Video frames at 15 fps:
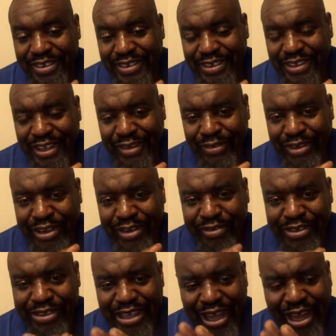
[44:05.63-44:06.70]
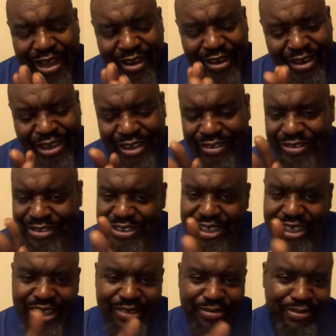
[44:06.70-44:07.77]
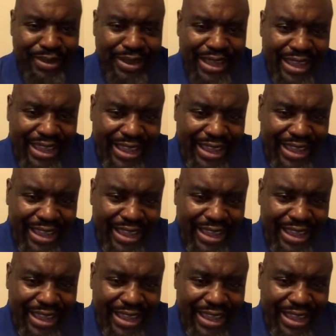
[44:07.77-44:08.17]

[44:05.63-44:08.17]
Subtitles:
Yeah, when he retired, I was like, man,